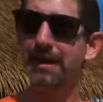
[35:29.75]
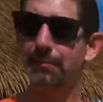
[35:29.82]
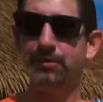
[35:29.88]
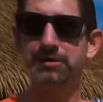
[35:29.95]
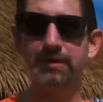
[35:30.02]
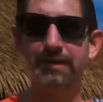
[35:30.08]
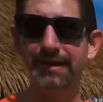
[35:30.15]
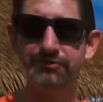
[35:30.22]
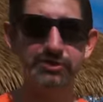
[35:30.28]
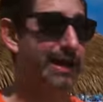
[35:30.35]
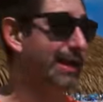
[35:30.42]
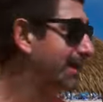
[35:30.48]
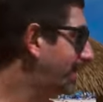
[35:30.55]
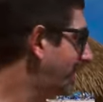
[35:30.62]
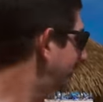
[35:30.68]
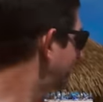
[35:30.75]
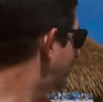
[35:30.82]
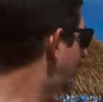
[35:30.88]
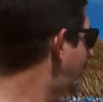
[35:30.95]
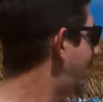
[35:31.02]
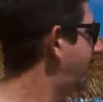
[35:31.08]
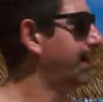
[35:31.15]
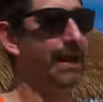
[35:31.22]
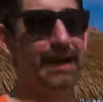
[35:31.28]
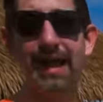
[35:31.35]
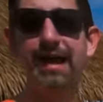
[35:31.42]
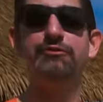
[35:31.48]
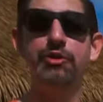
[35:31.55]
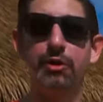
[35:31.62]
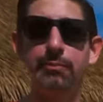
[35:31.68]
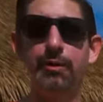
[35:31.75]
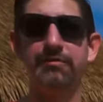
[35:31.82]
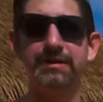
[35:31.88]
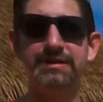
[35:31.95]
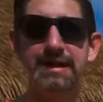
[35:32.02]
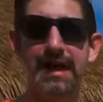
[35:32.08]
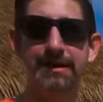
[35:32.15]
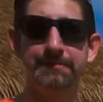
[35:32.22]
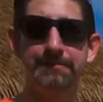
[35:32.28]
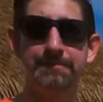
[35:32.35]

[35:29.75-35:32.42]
put the life jacket on, go out and have your perfect day.